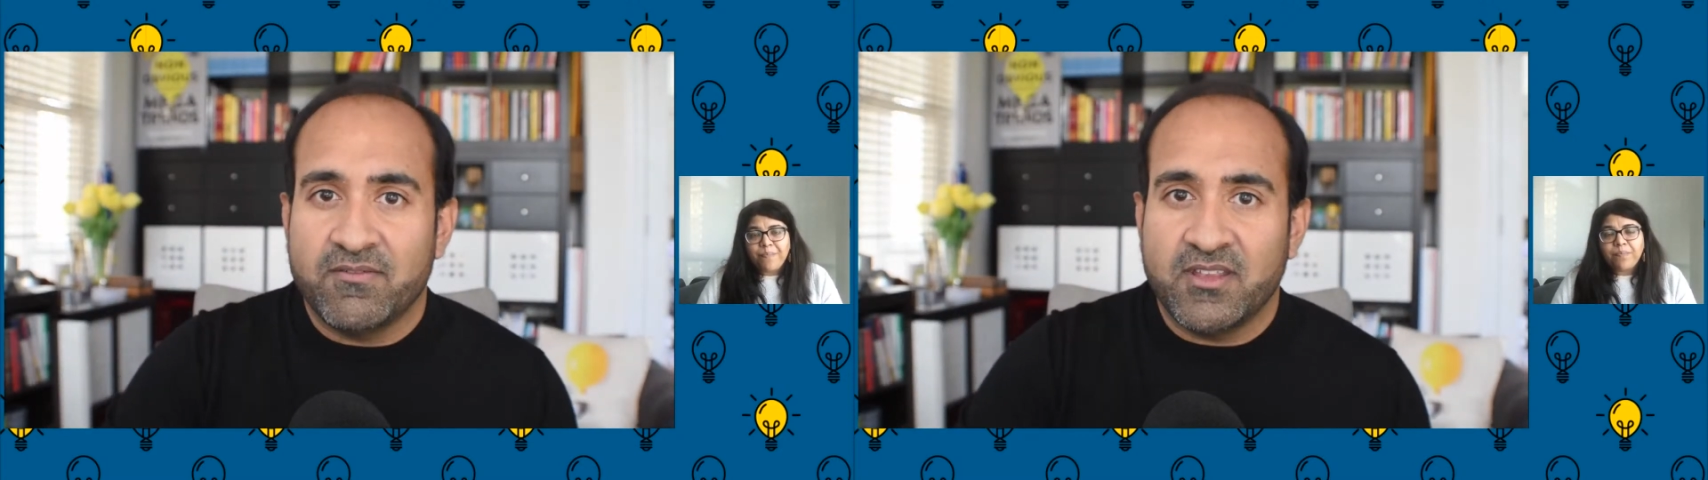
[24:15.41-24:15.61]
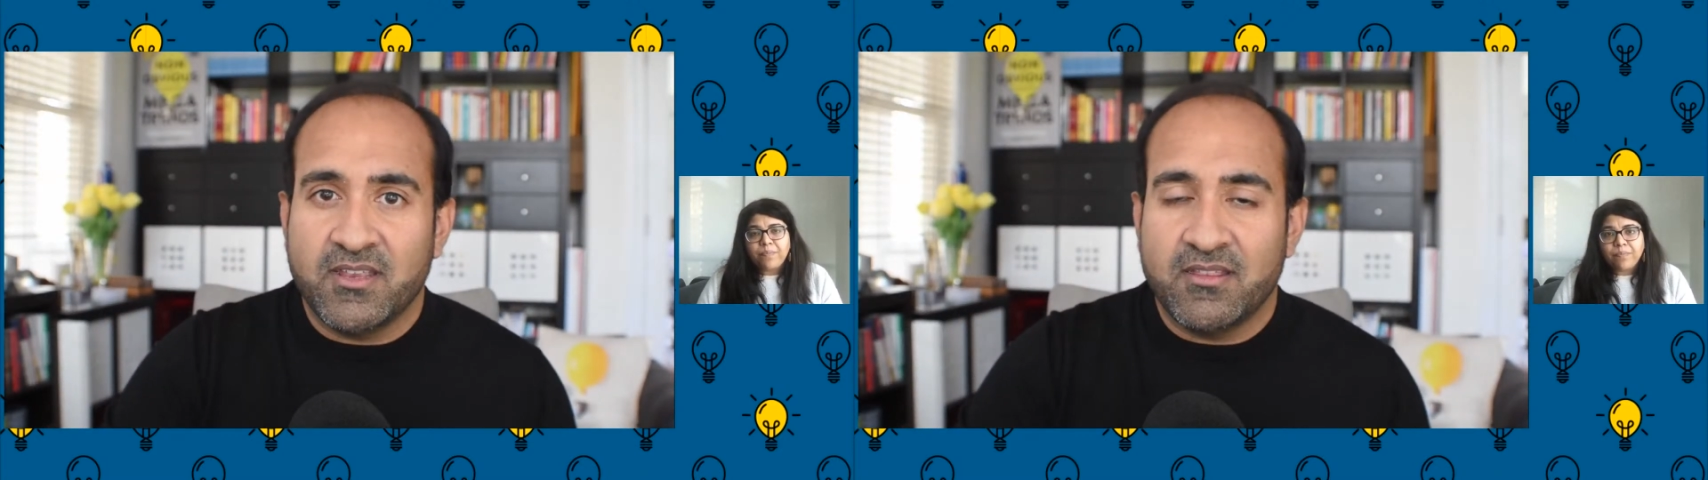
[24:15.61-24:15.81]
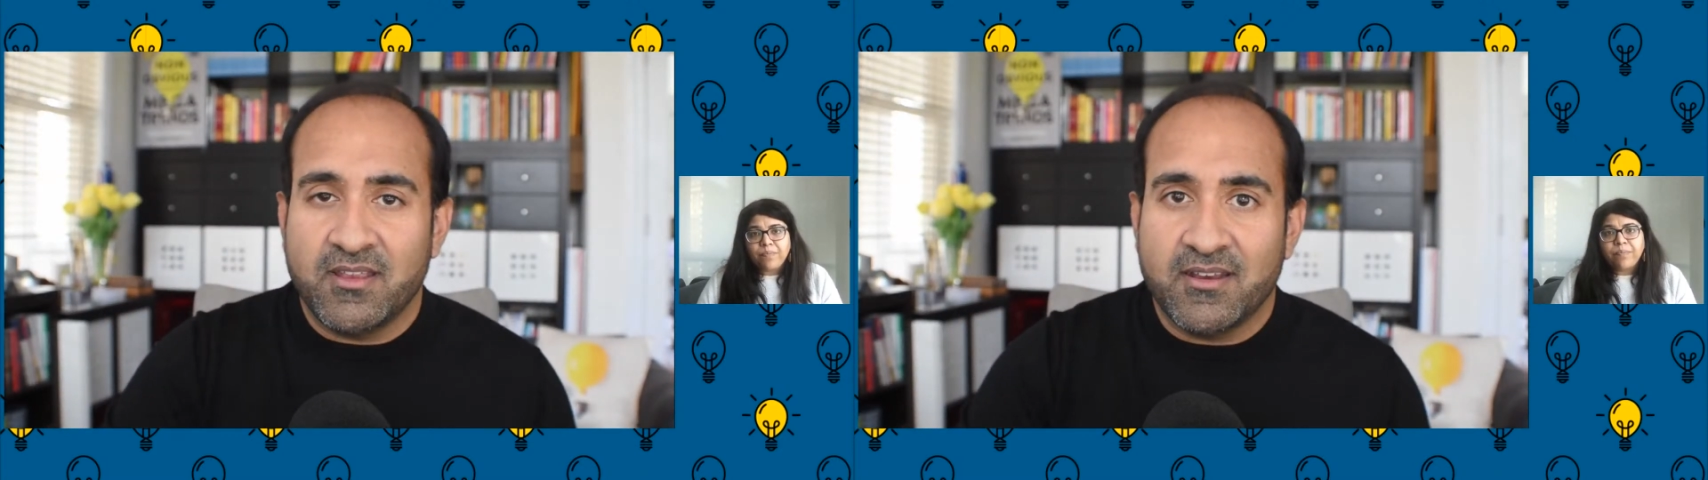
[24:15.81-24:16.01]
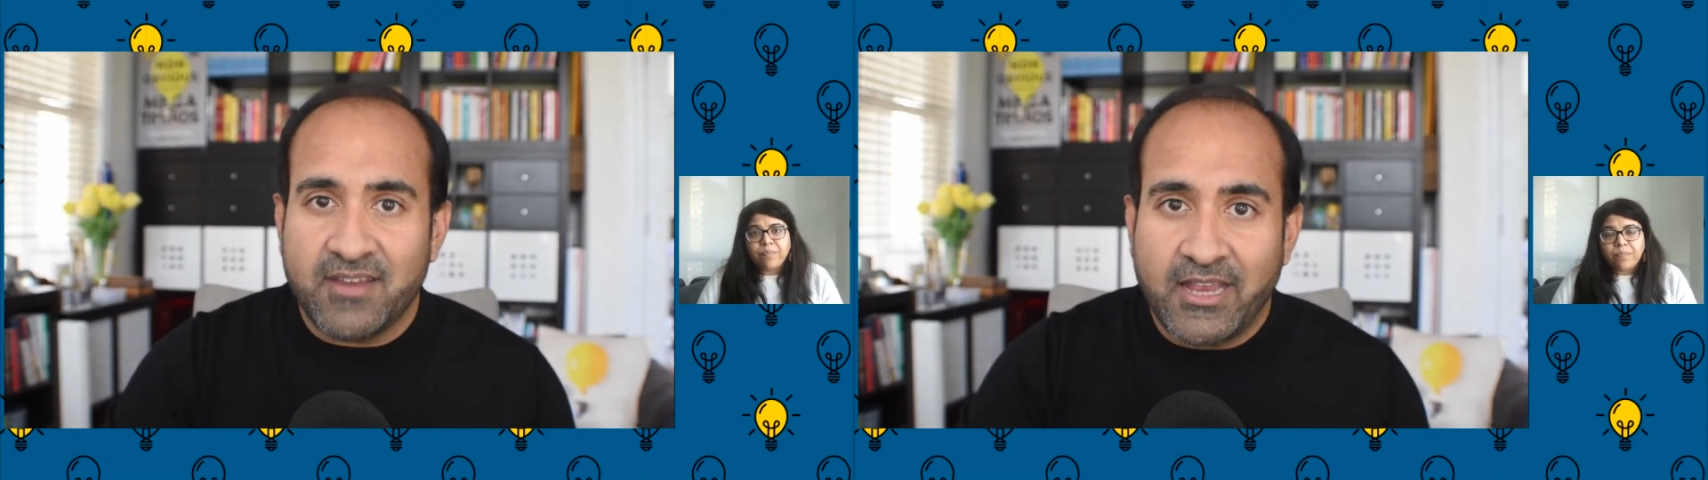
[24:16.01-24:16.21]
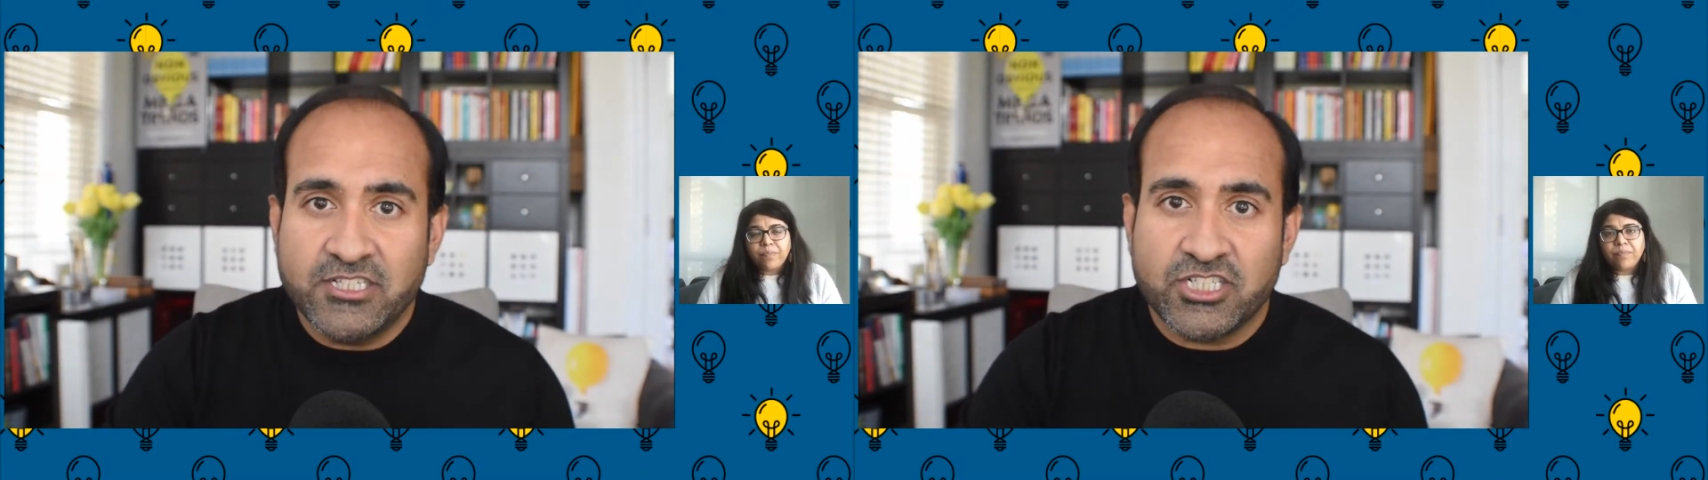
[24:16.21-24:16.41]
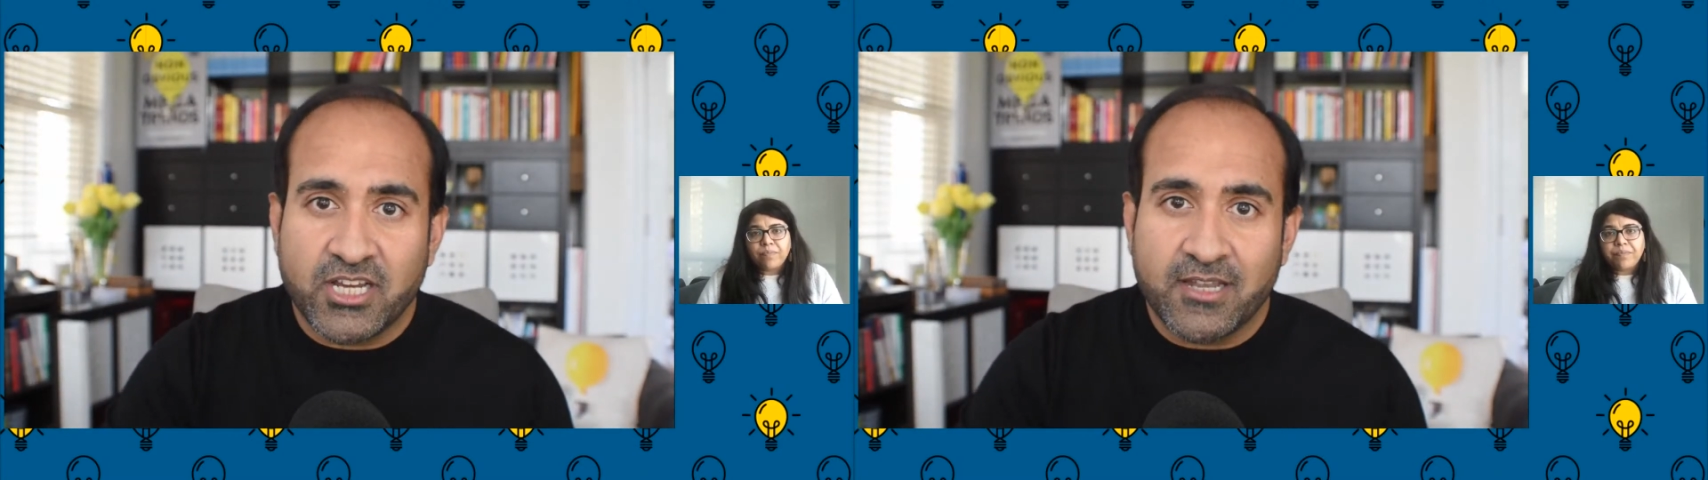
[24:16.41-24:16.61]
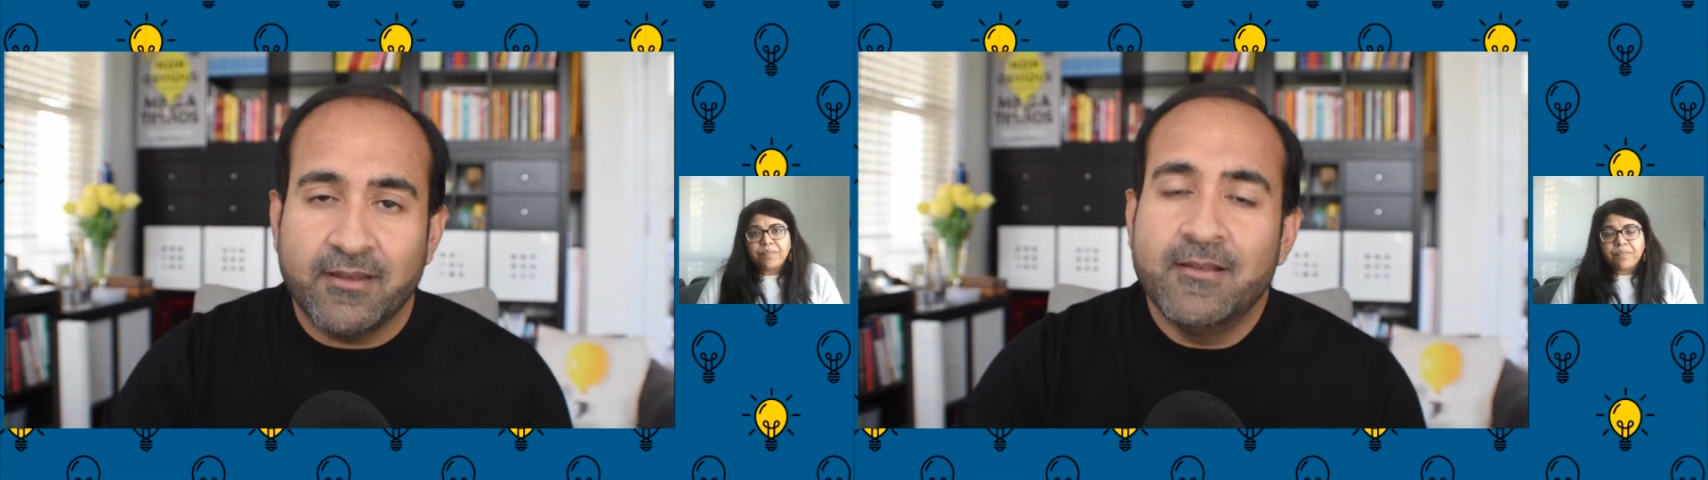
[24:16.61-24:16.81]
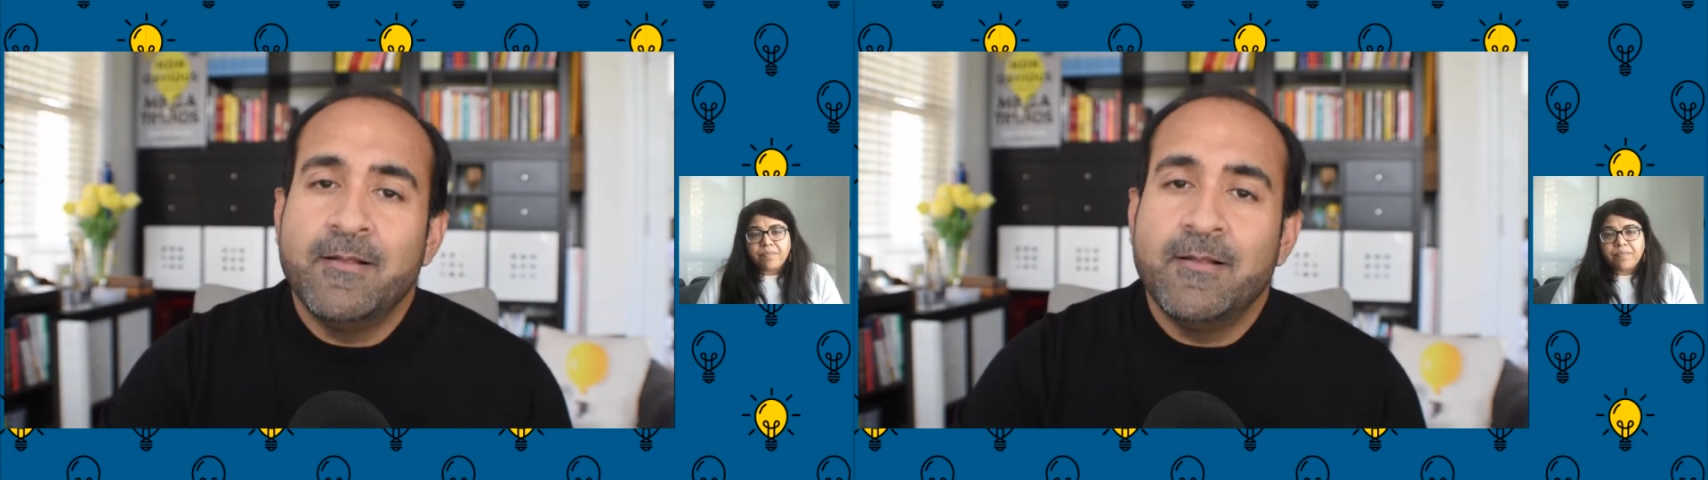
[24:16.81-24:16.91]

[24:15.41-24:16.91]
the attention,